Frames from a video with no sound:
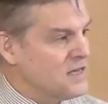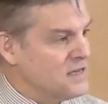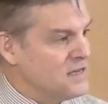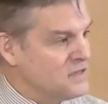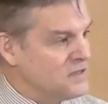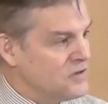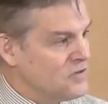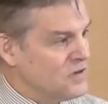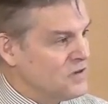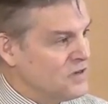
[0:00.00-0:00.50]

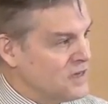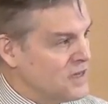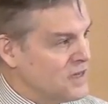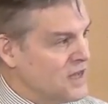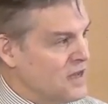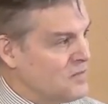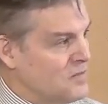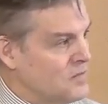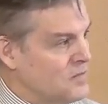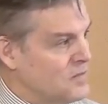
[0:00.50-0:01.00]
is going to
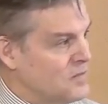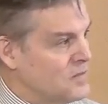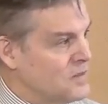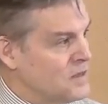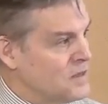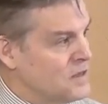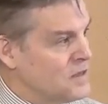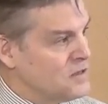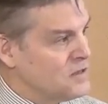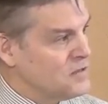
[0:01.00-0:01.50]
come
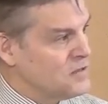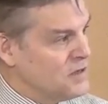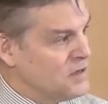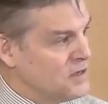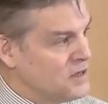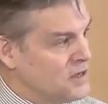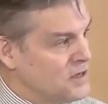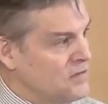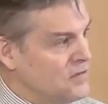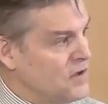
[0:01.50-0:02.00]
to
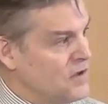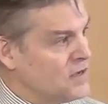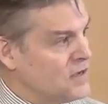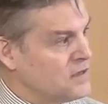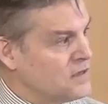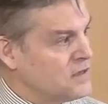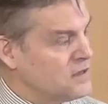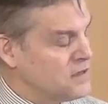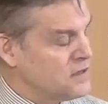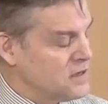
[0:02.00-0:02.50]
each of
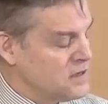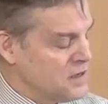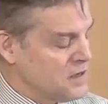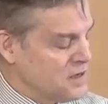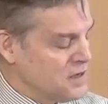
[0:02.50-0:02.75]
us,